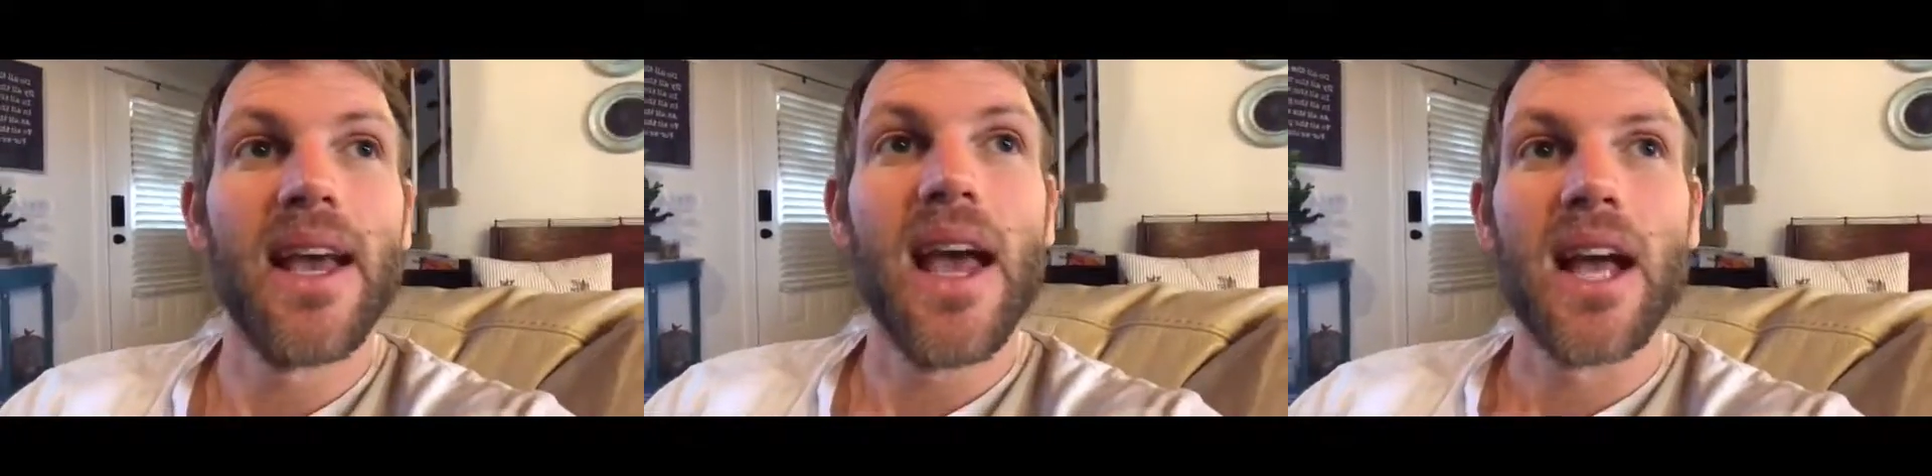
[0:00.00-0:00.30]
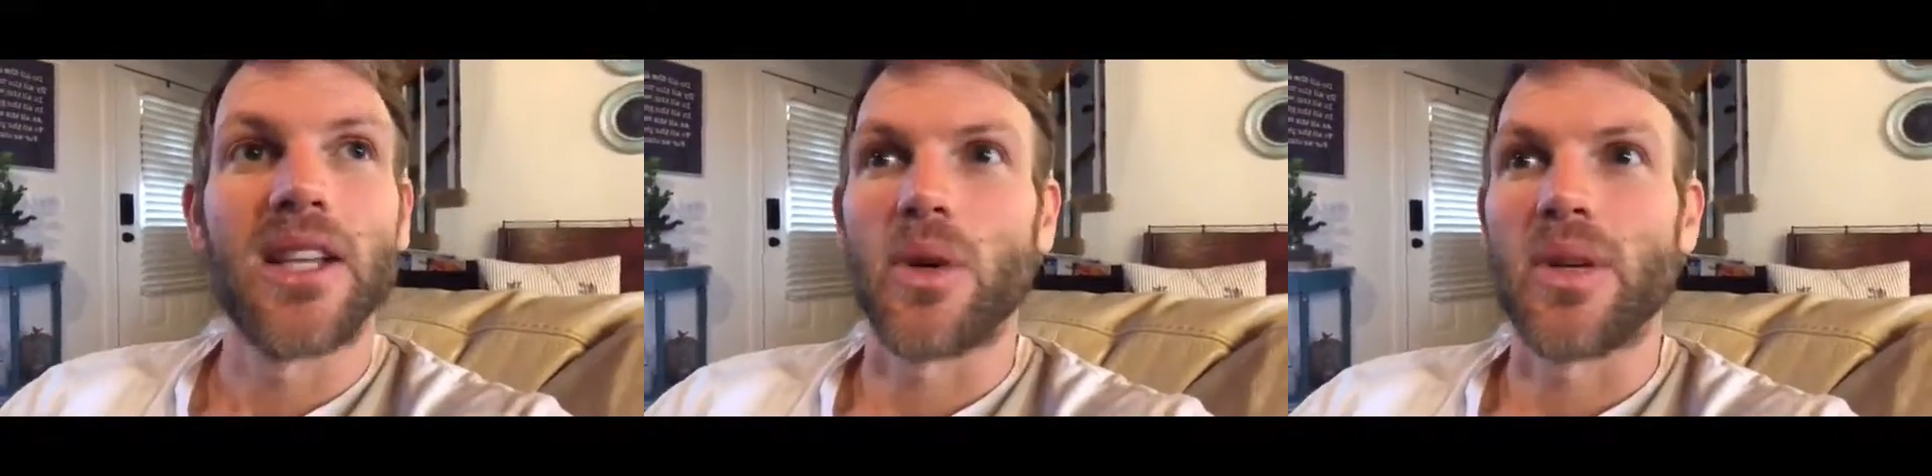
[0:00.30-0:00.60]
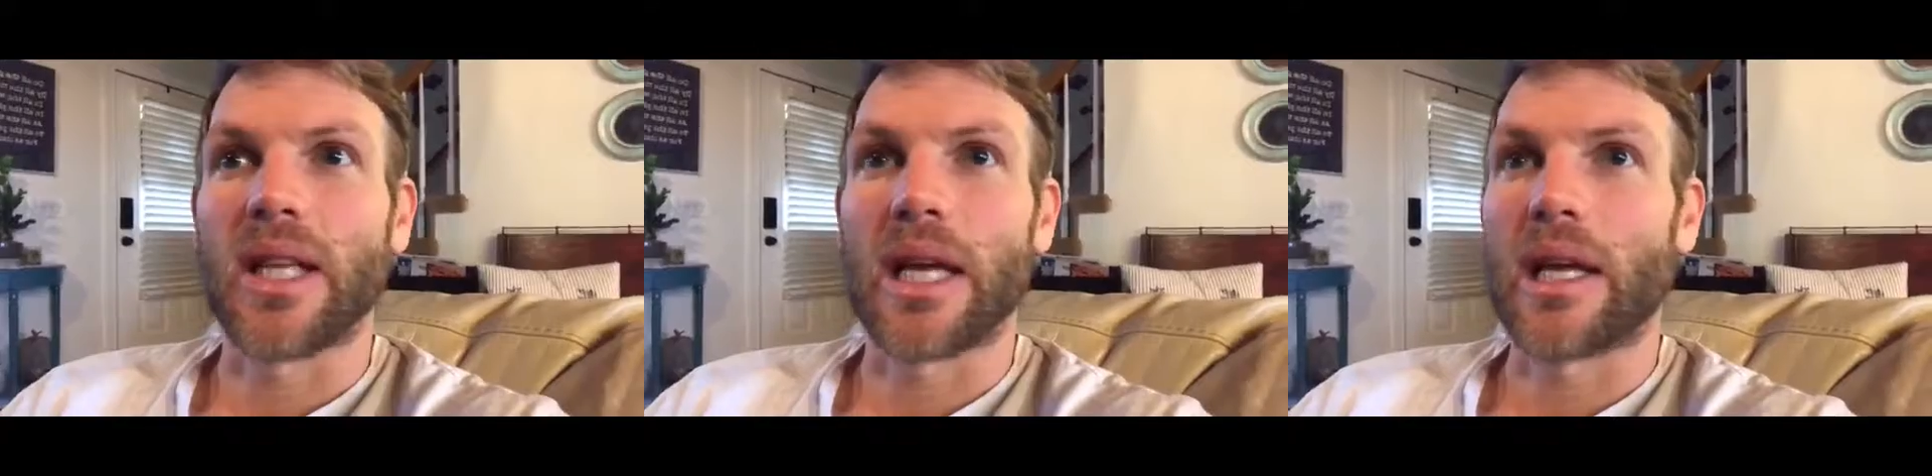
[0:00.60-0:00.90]
And so
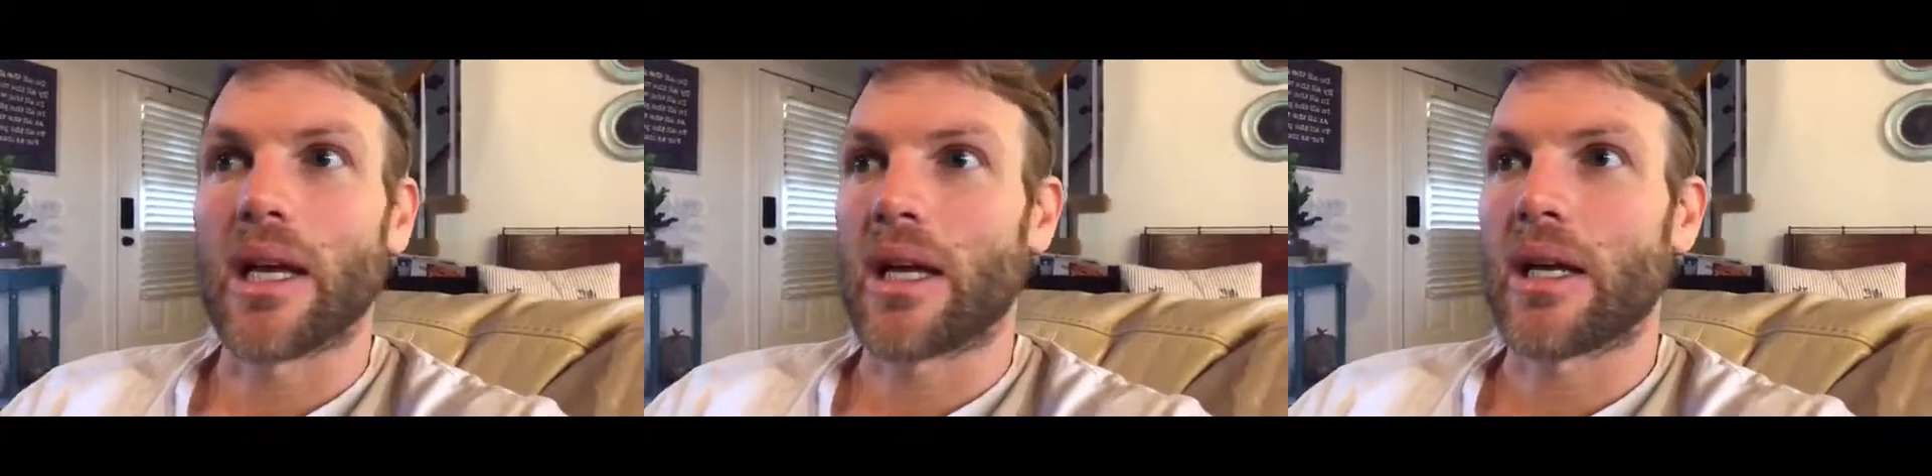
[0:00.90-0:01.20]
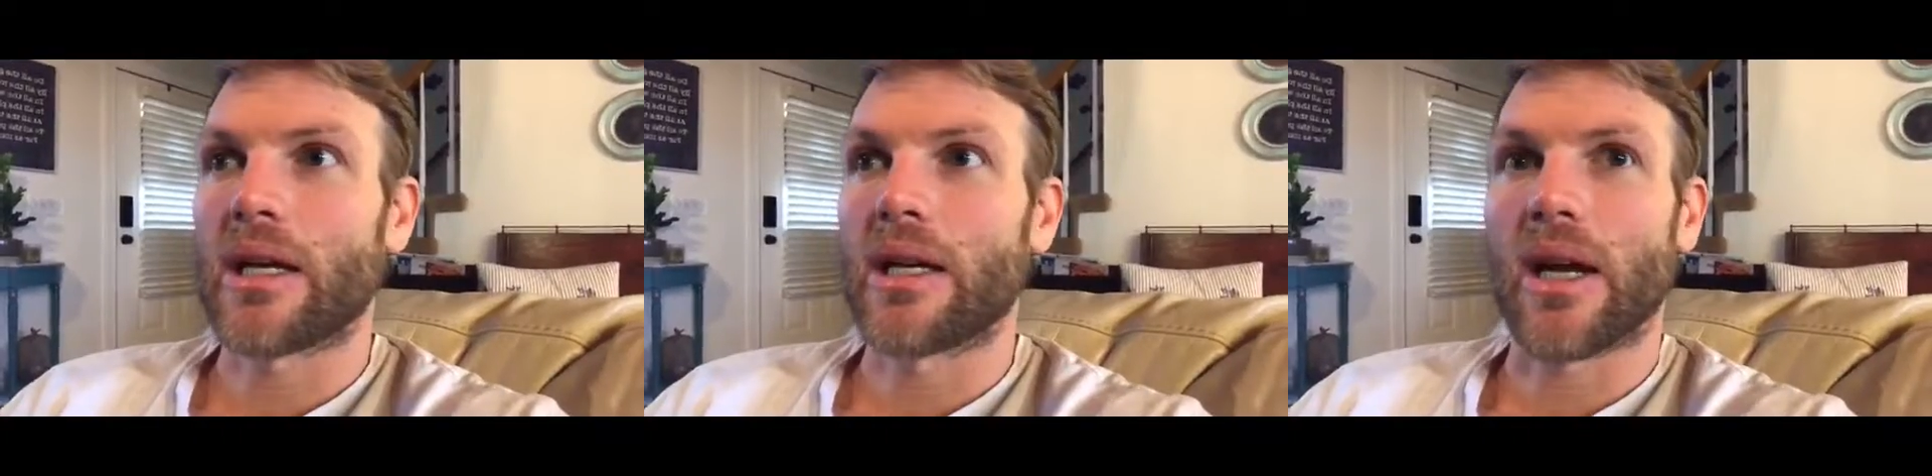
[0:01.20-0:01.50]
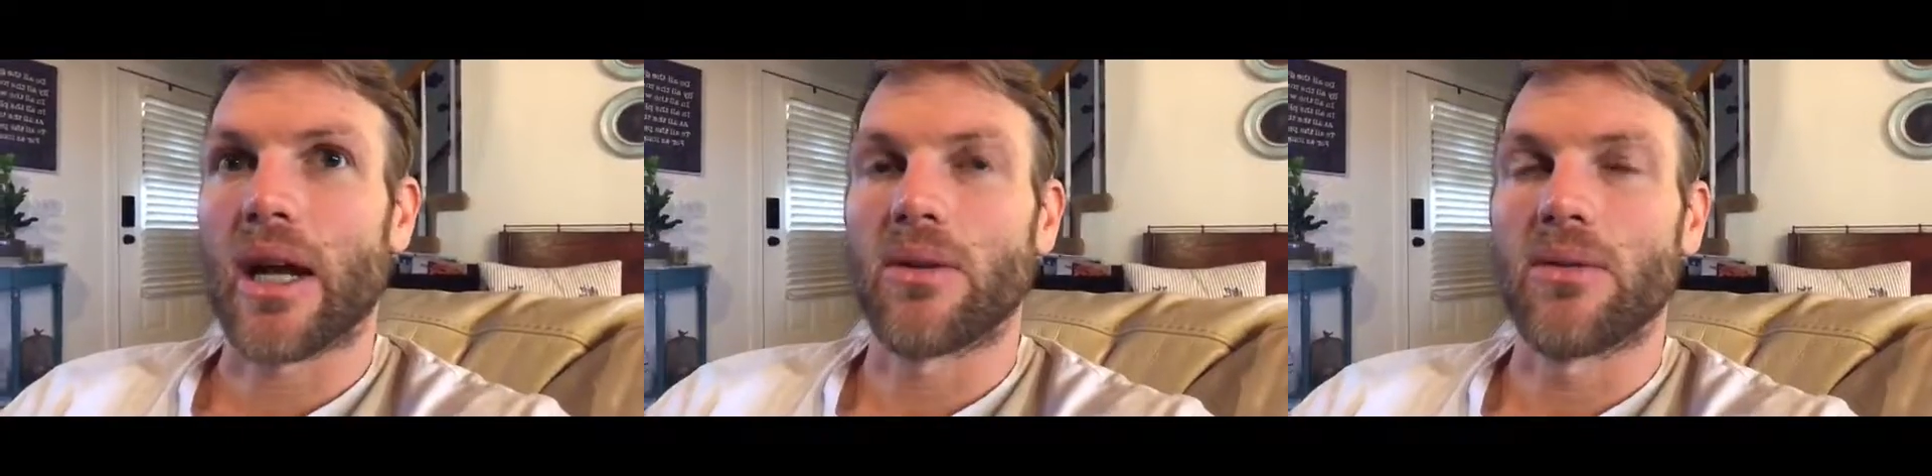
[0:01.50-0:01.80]
he's like,
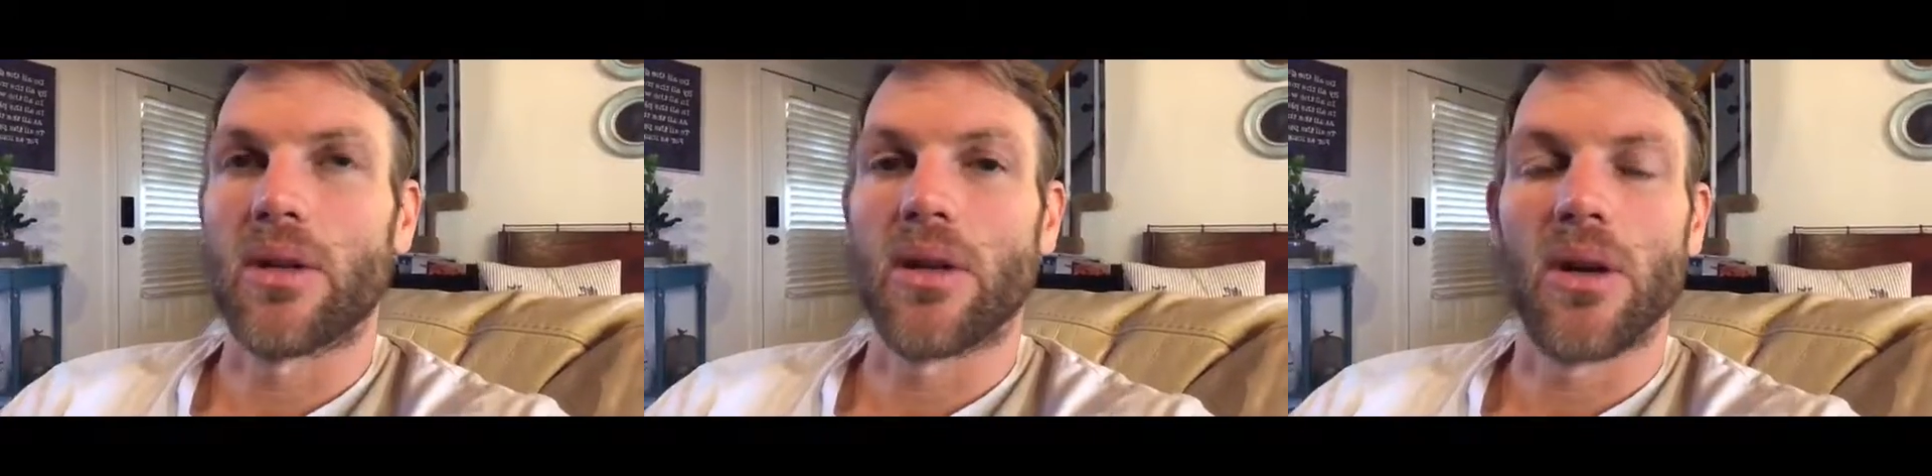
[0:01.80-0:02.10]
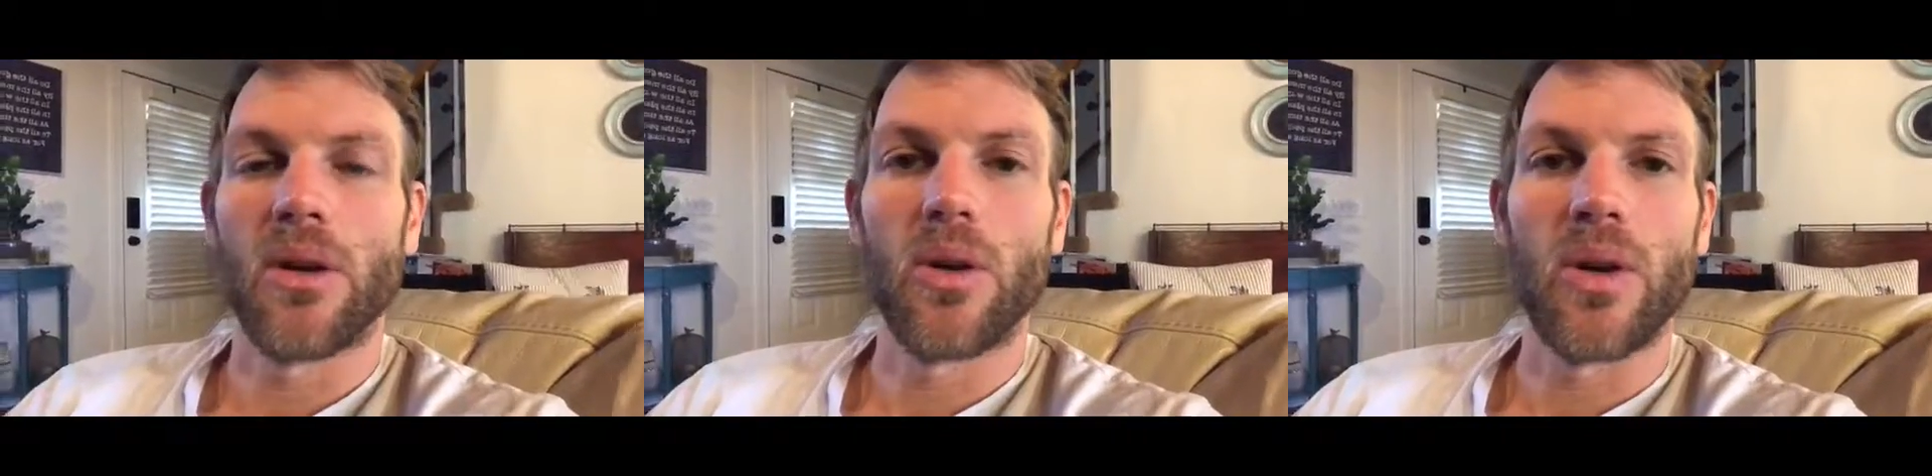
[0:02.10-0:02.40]
I don't know.